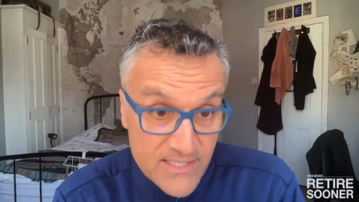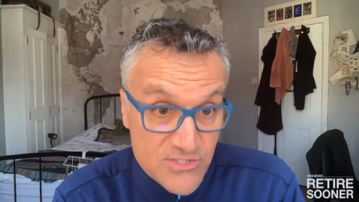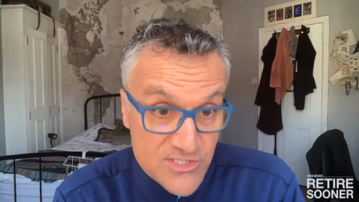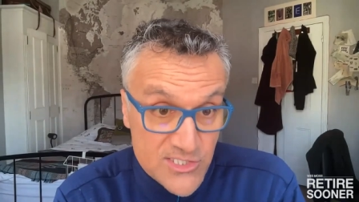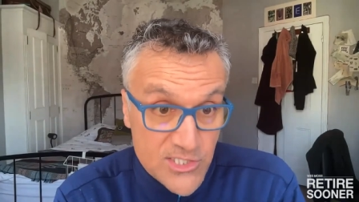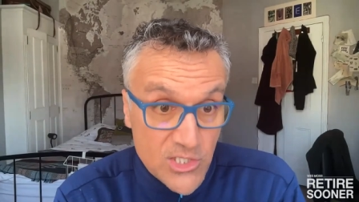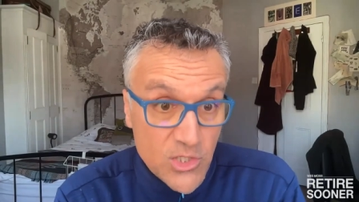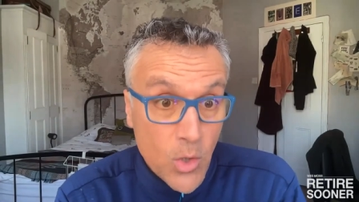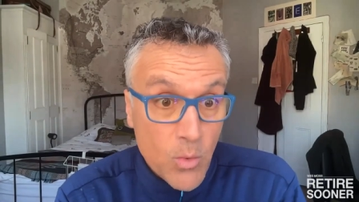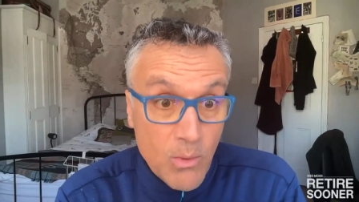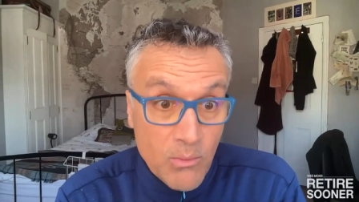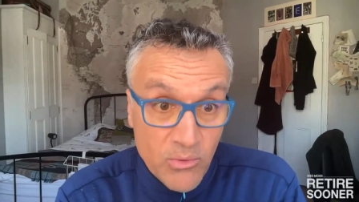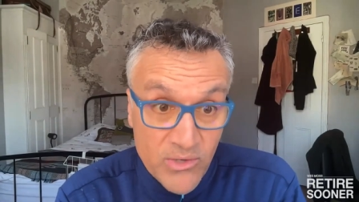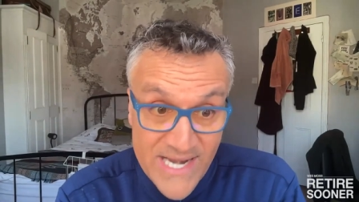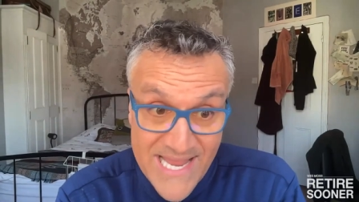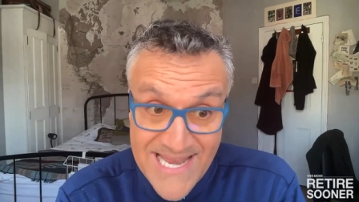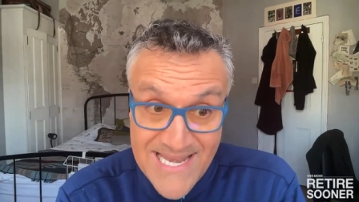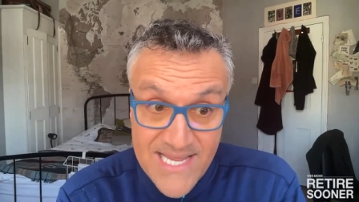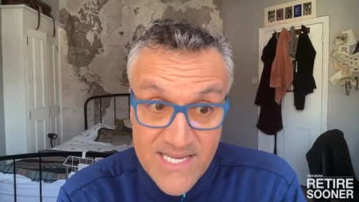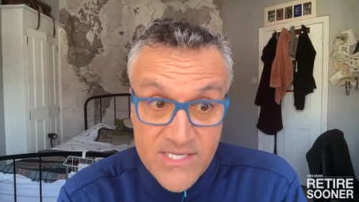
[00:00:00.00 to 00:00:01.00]
of slow when we're
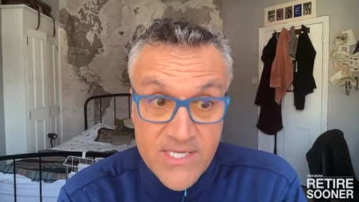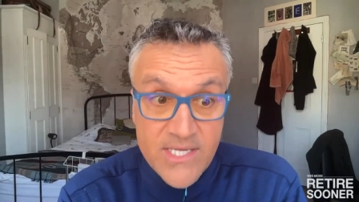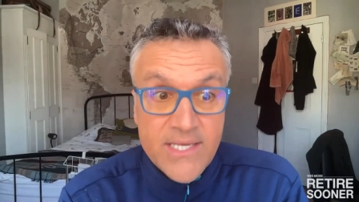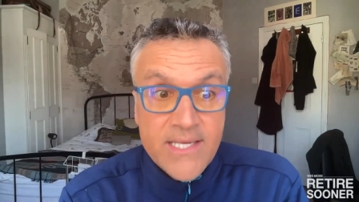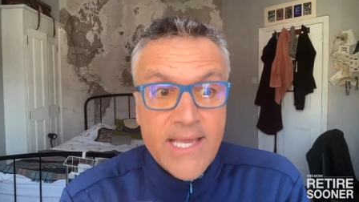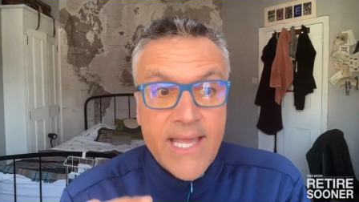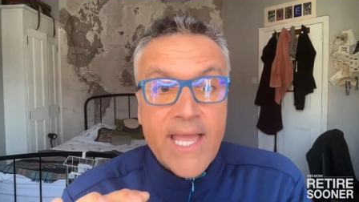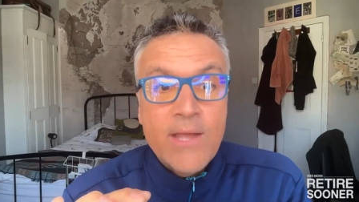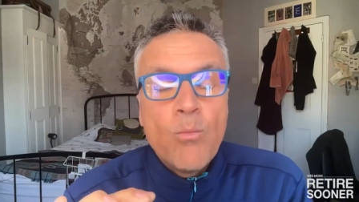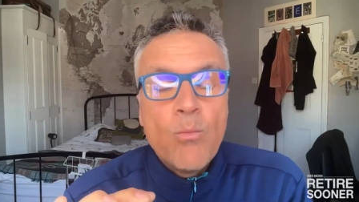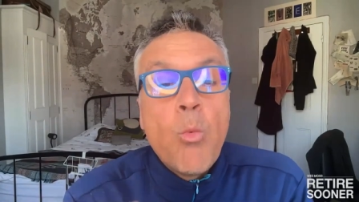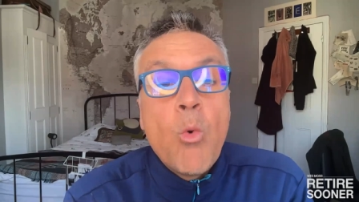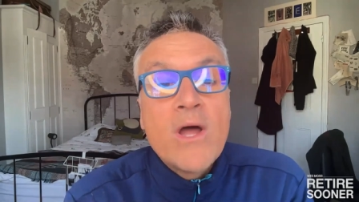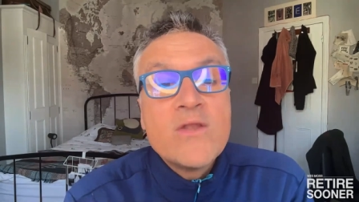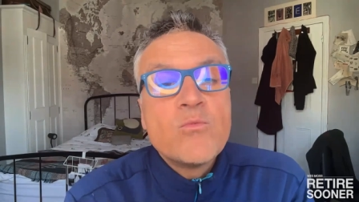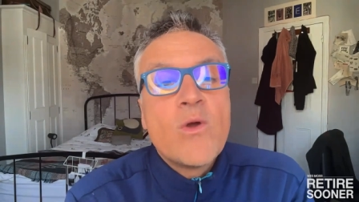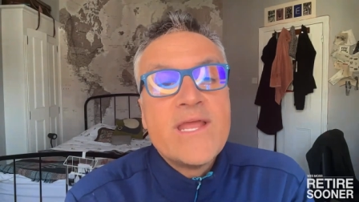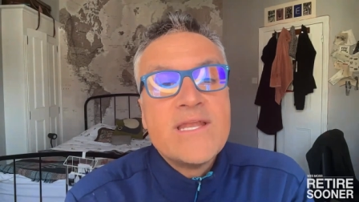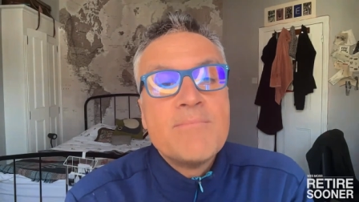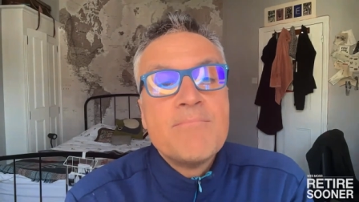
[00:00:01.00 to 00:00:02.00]
in it. And
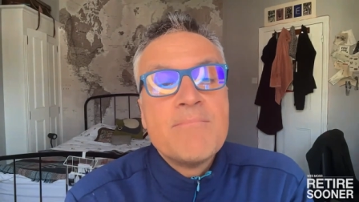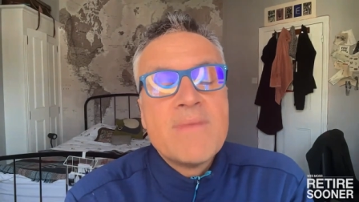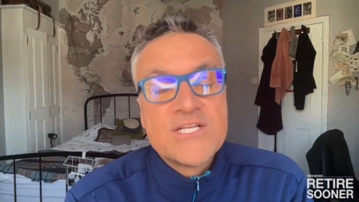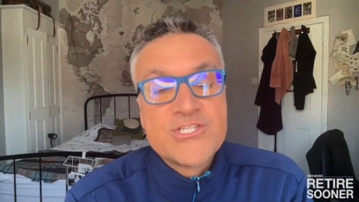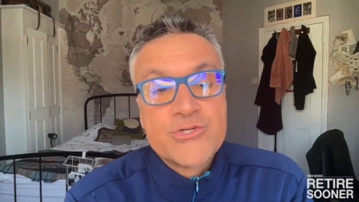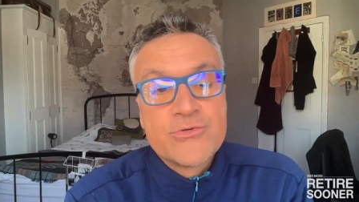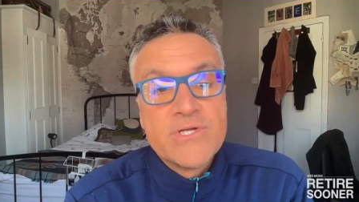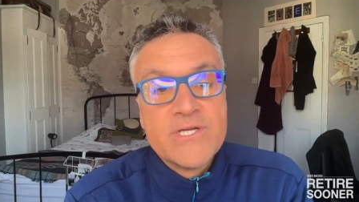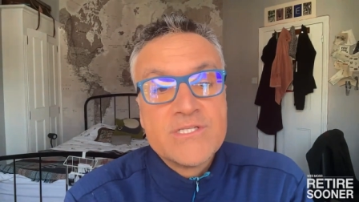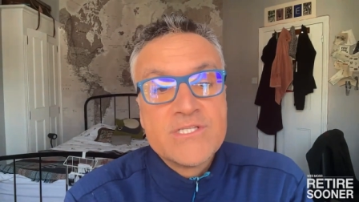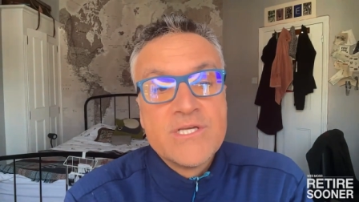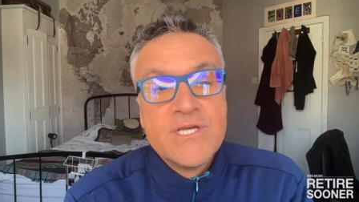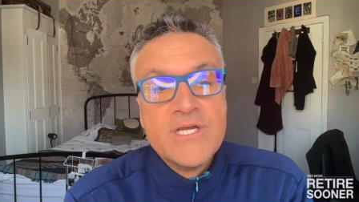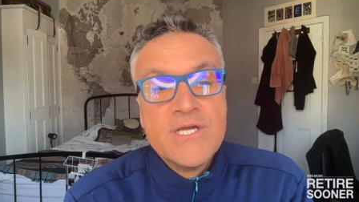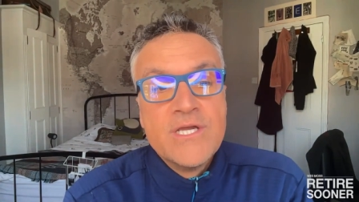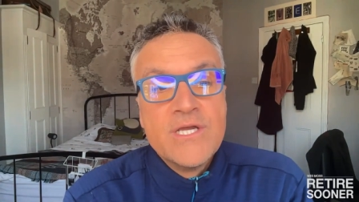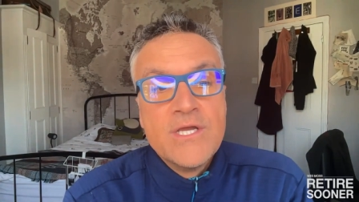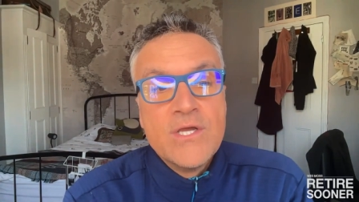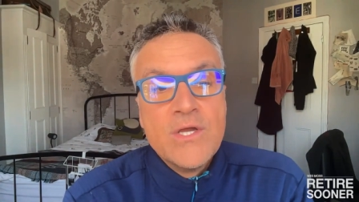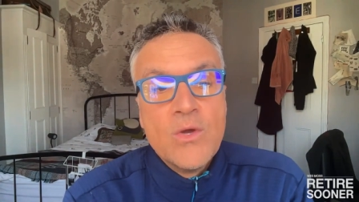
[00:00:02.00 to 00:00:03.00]
one way to measure it,
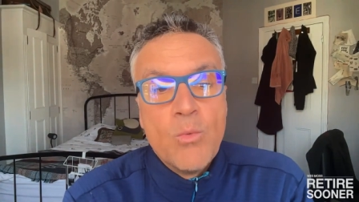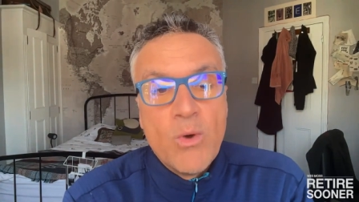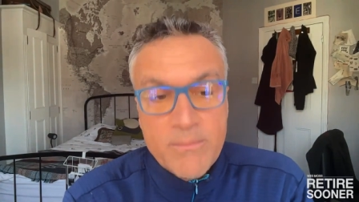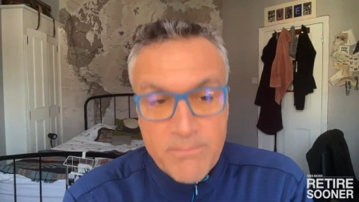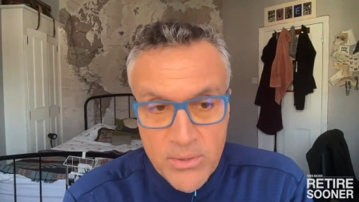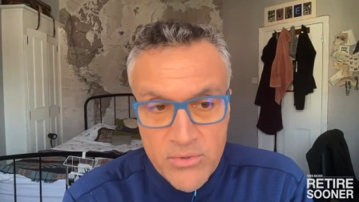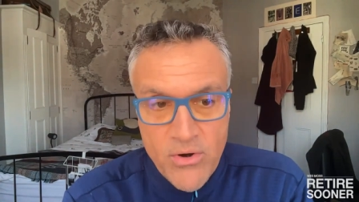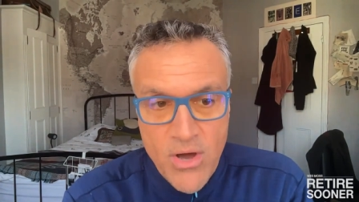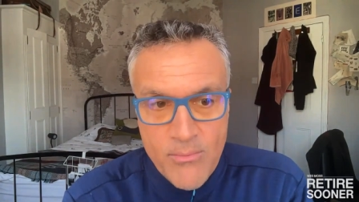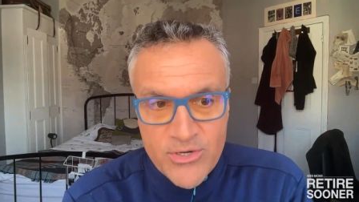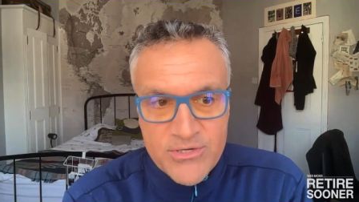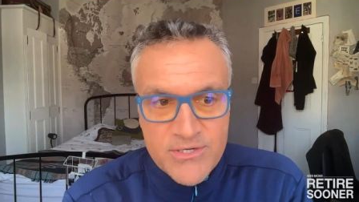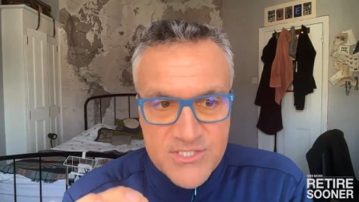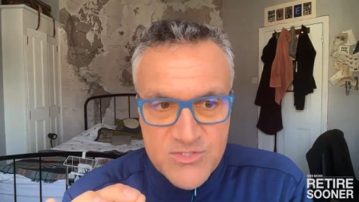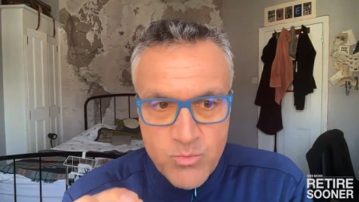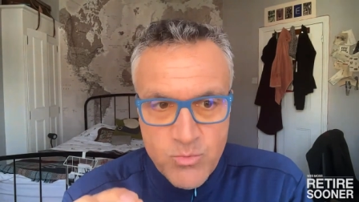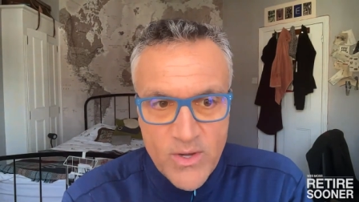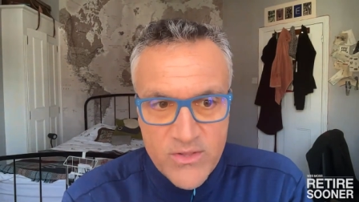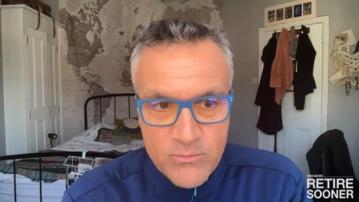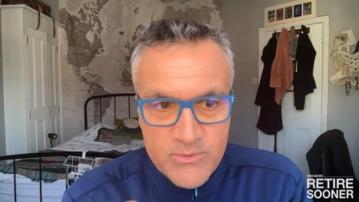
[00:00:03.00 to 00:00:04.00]
one barometer
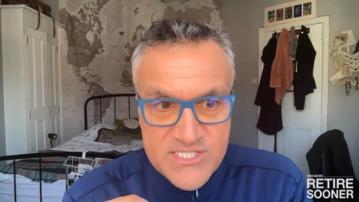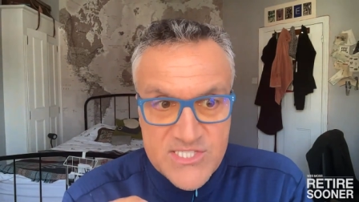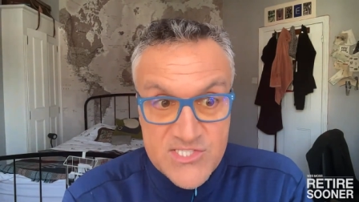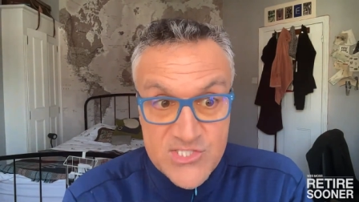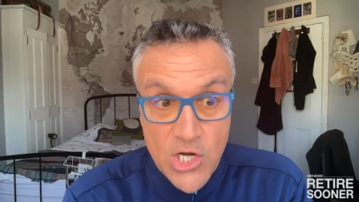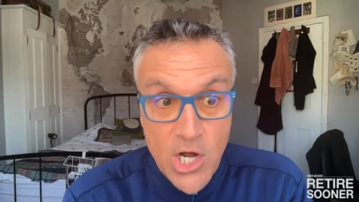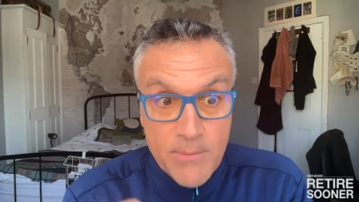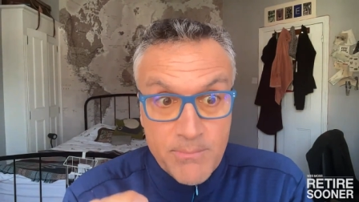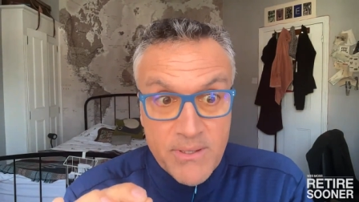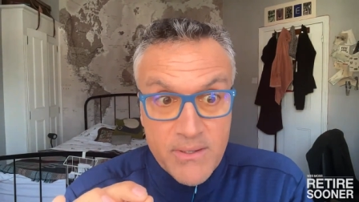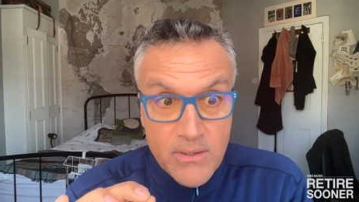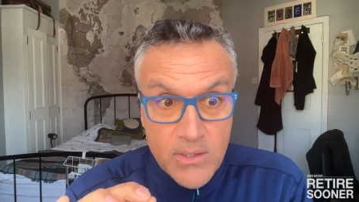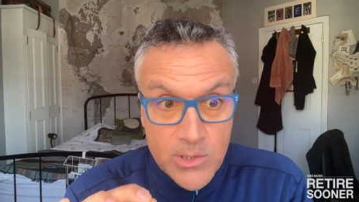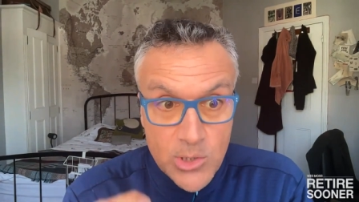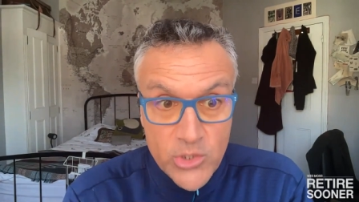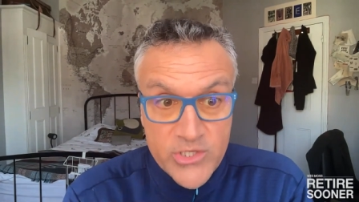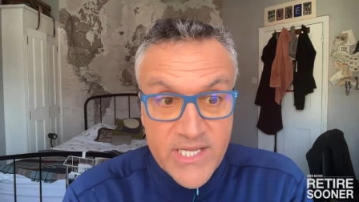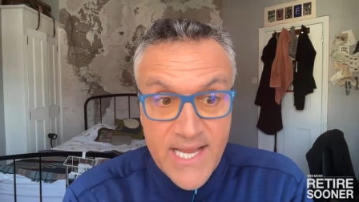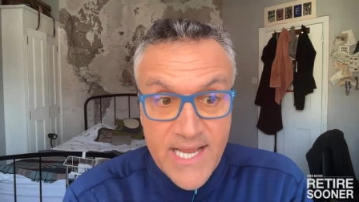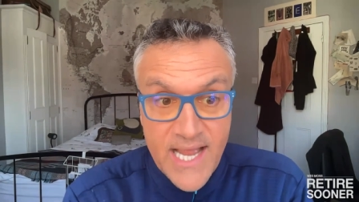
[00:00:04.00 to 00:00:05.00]
is whether we stop
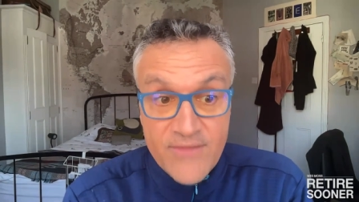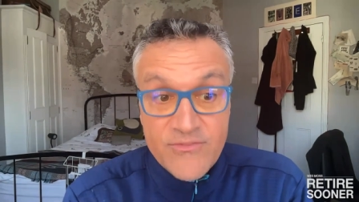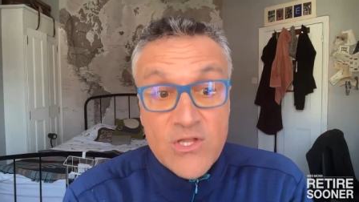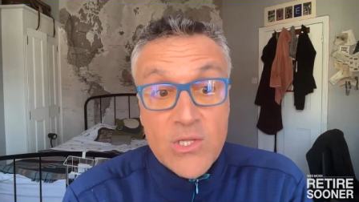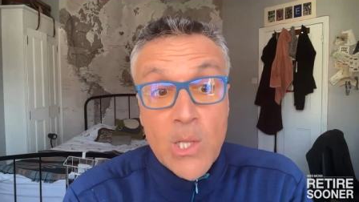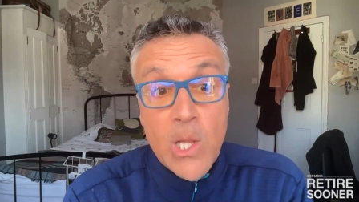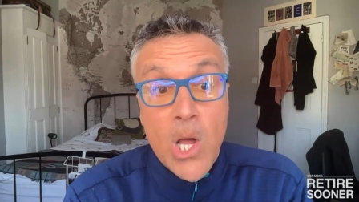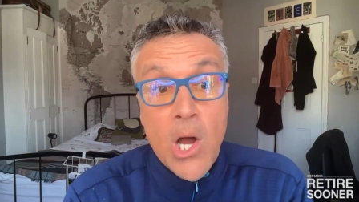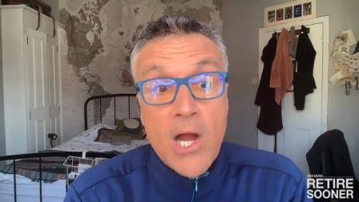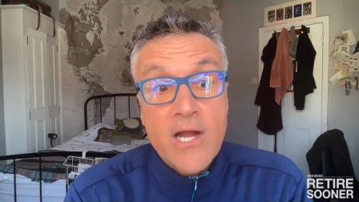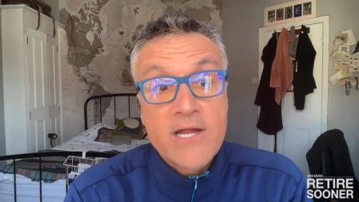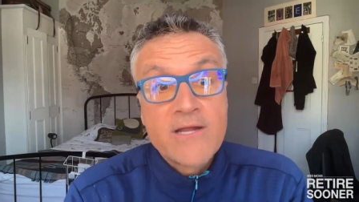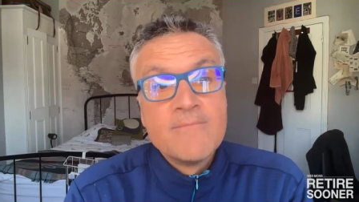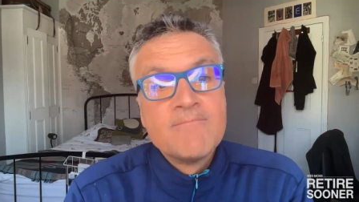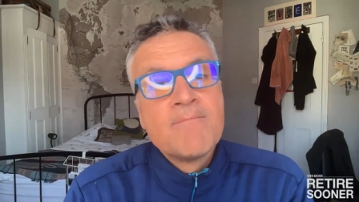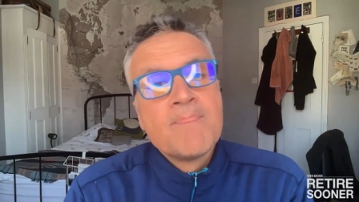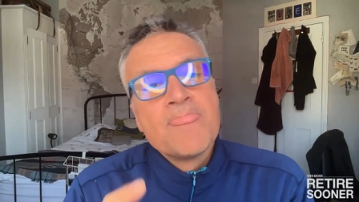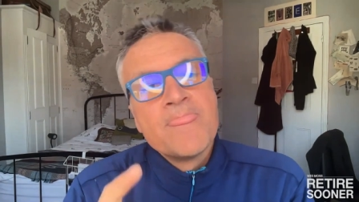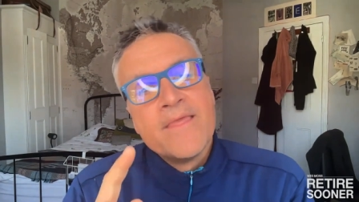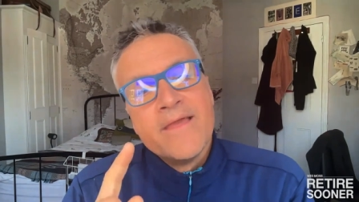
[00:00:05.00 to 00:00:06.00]
looking at the clock.
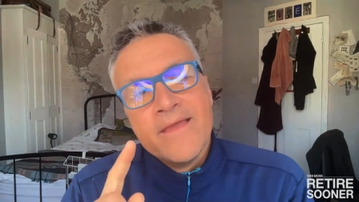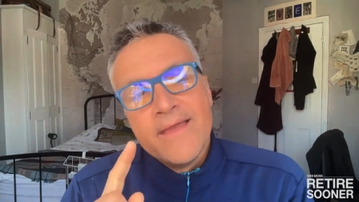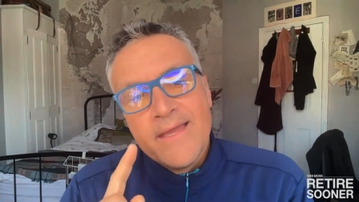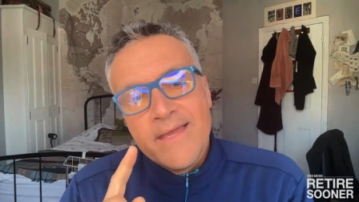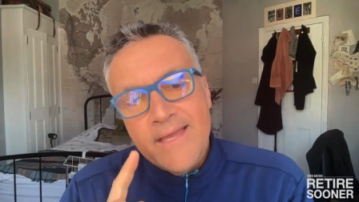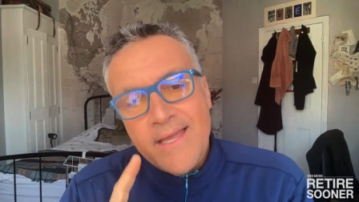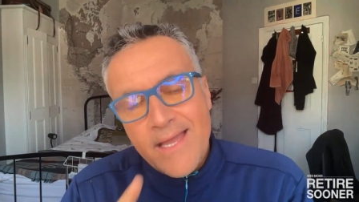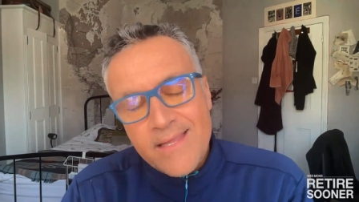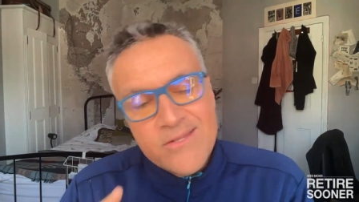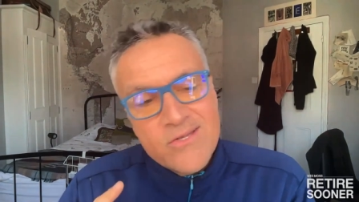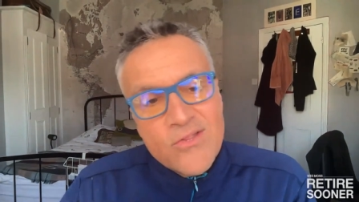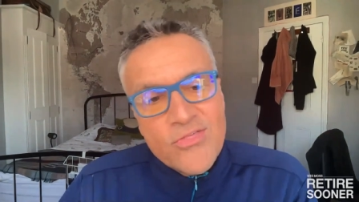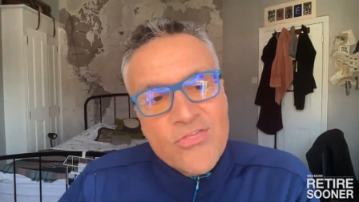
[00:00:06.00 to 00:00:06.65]
And then a